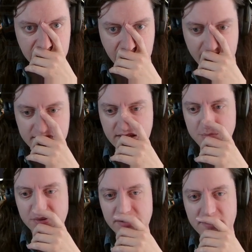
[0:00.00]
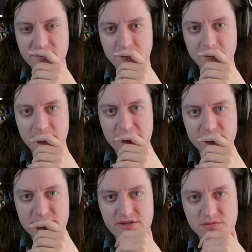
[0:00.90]
I think I play the Metal
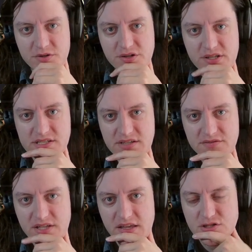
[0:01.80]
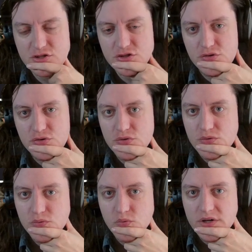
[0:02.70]
Ceremony to give K2
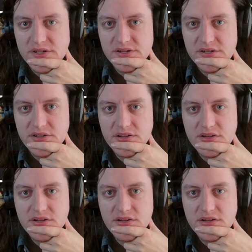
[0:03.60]
one.